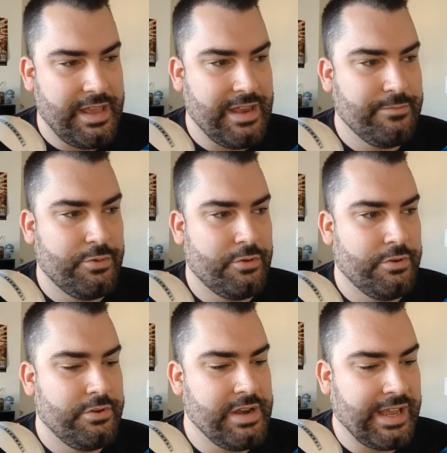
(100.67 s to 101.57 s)

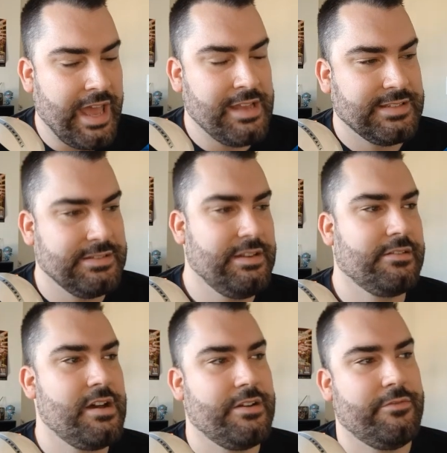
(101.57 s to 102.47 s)
inboard negates.
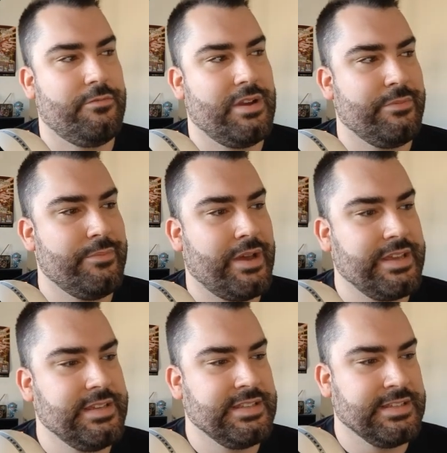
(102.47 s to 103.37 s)
And kind of what I mean by
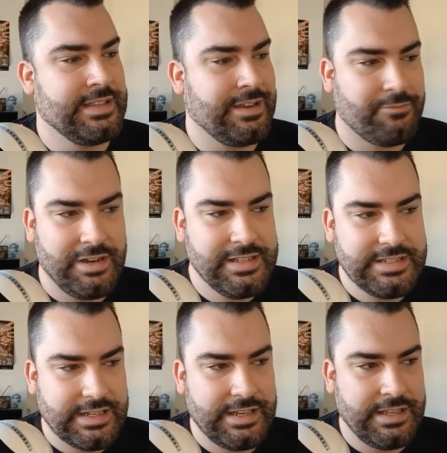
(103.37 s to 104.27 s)
easy is like
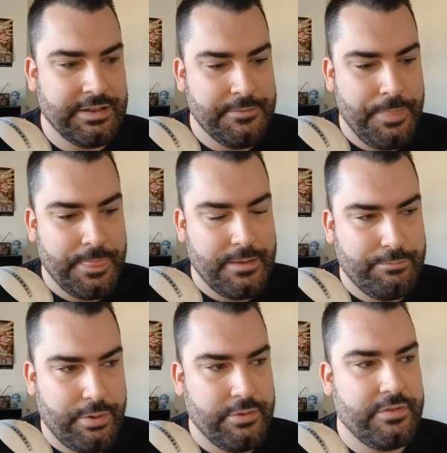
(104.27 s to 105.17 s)
realistically,
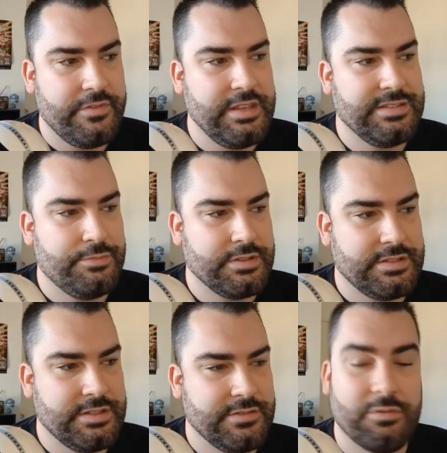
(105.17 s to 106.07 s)
both of these
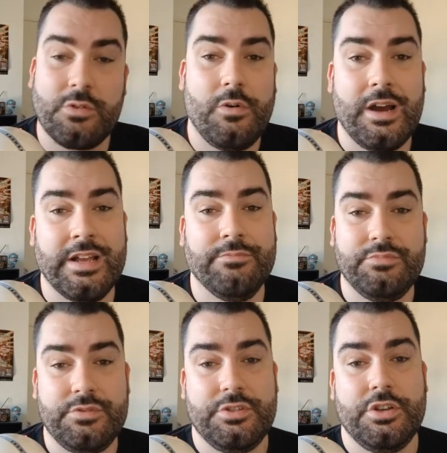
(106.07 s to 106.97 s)
monsters require
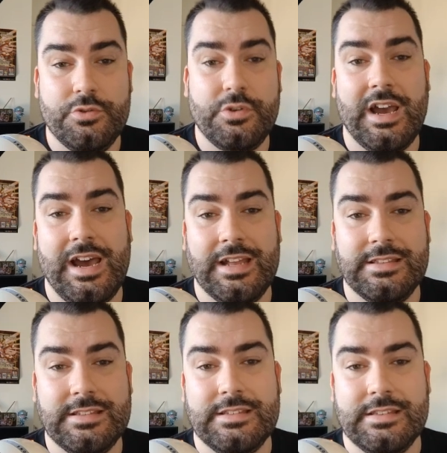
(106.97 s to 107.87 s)
2
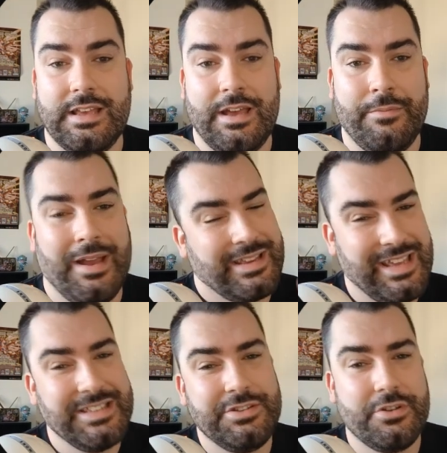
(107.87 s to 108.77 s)
cards. I
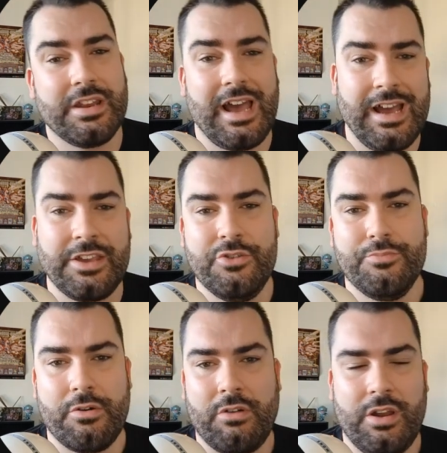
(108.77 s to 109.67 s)
guess you could argue
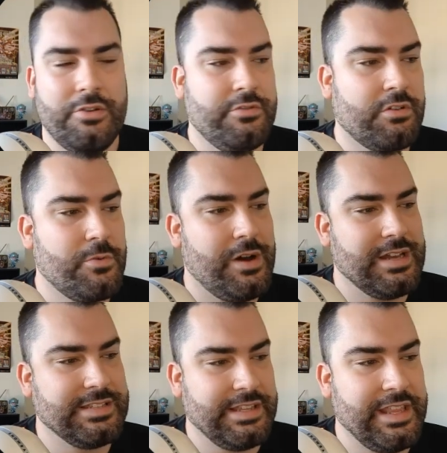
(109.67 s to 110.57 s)
Borreload
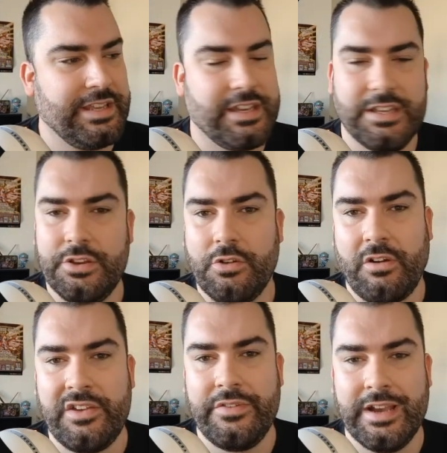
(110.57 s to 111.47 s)
requires a link in your
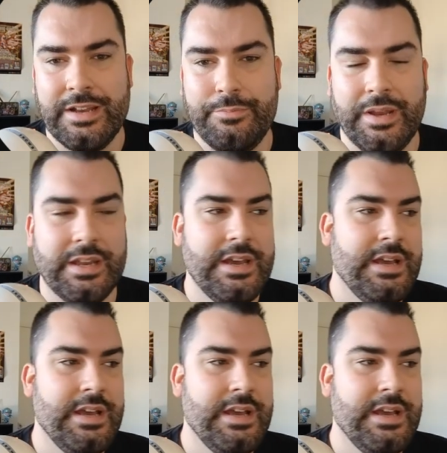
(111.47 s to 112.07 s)
graveyard, but